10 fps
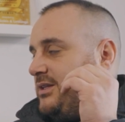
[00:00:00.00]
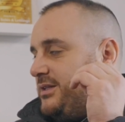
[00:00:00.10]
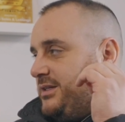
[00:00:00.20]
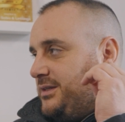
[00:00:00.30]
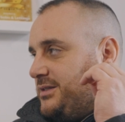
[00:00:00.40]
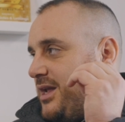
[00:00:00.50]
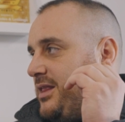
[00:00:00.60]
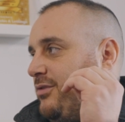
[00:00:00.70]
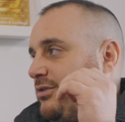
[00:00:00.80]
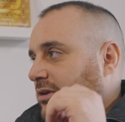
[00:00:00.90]
It's going to stay
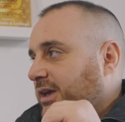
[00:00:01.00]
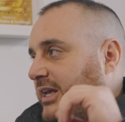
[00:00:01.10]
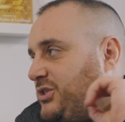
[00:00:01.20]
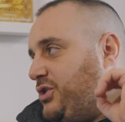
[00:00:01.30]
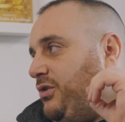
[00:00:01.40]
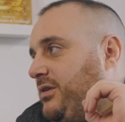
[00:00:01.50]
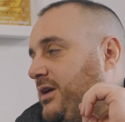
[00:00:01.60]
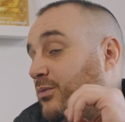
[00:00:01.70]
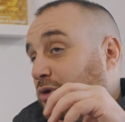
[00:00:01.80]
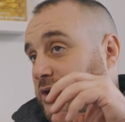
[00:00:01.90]
there until I execute it,
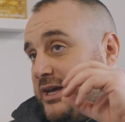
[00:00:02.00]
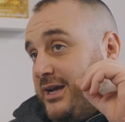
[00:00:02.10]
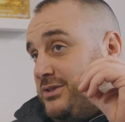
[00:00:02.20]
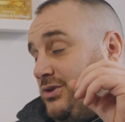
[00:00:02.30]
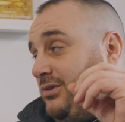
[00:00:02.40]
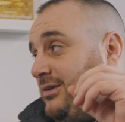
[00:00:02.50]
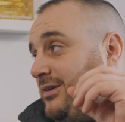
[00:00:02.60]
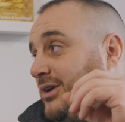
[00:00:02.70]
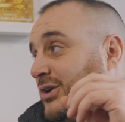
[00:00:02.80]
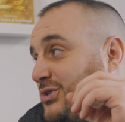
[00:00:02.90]
and we're going to execute
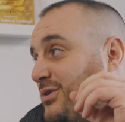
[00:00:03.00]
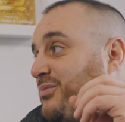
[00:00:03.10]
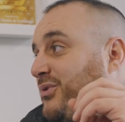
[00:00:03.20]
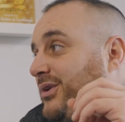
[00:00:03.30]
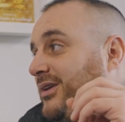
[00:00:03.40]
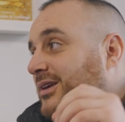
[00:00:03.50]
it at some point